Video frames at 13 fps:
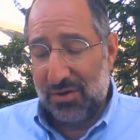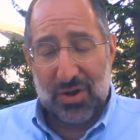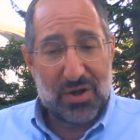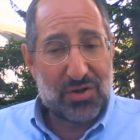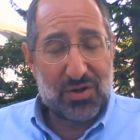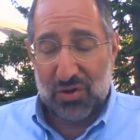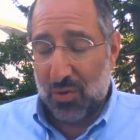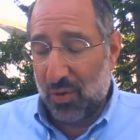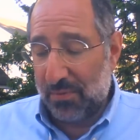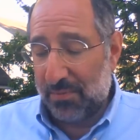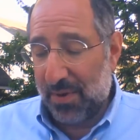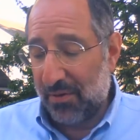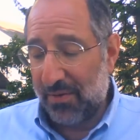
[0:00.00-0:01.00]
just
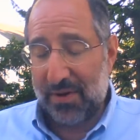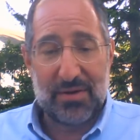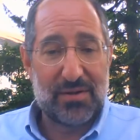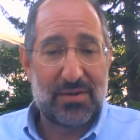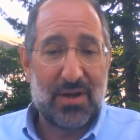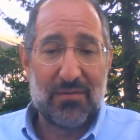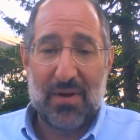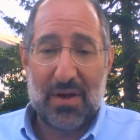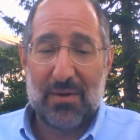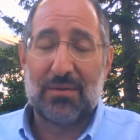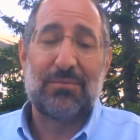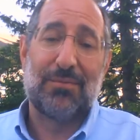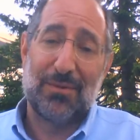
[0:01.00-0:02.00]
short periods of,
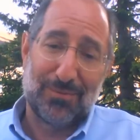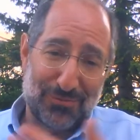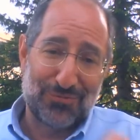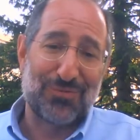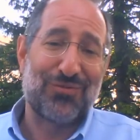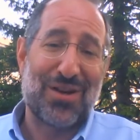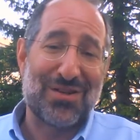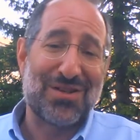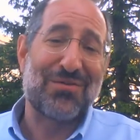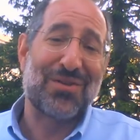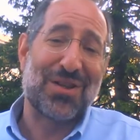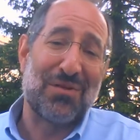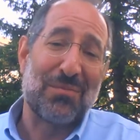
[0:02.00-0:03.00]
phrased
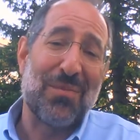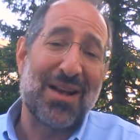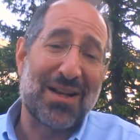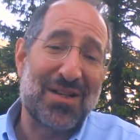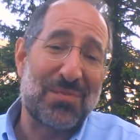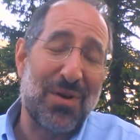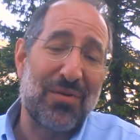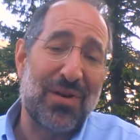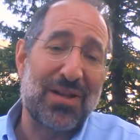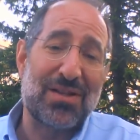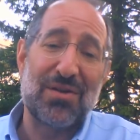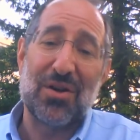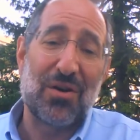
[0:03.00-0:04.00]
differently. We might
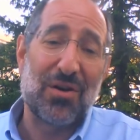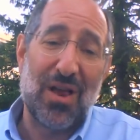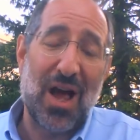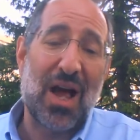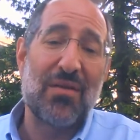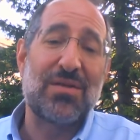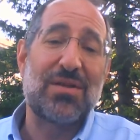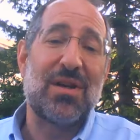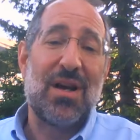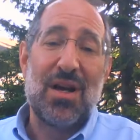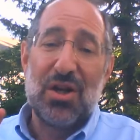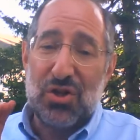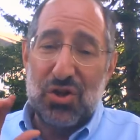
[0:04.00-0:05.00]
experience in our lives
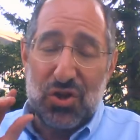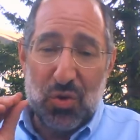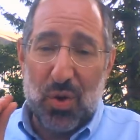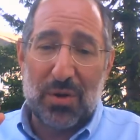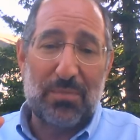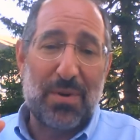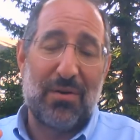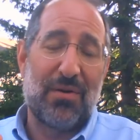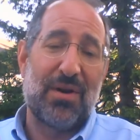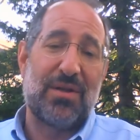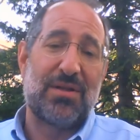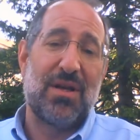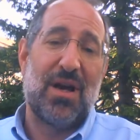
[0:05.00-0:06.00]
short
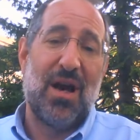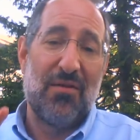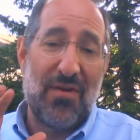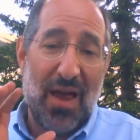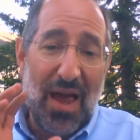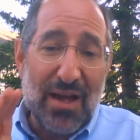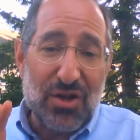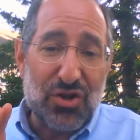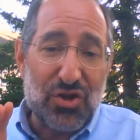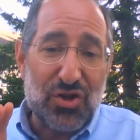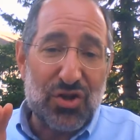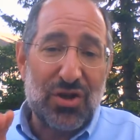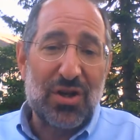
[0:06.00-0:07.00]
periods of
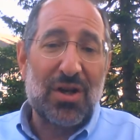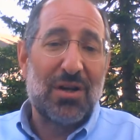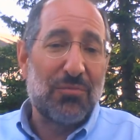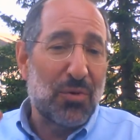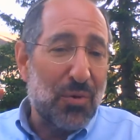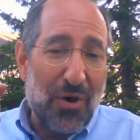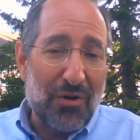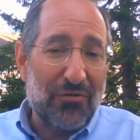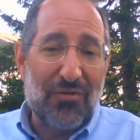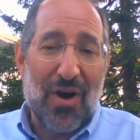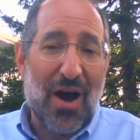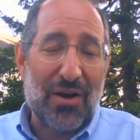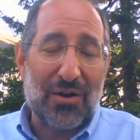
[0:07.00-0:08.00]
Aish, when we're on
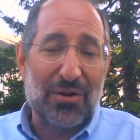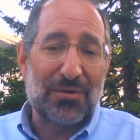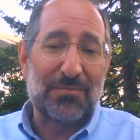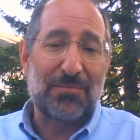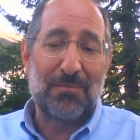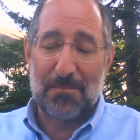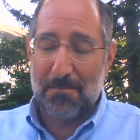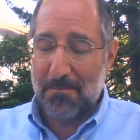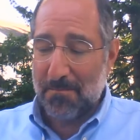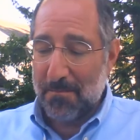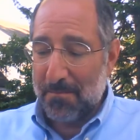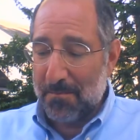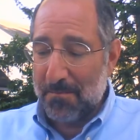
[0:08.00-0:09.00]
fire,
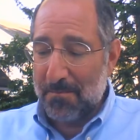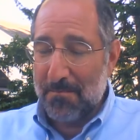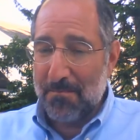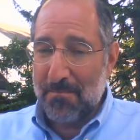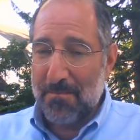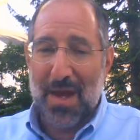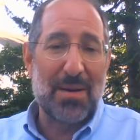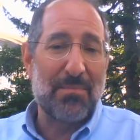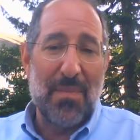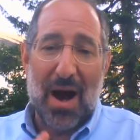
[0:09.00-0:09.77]
and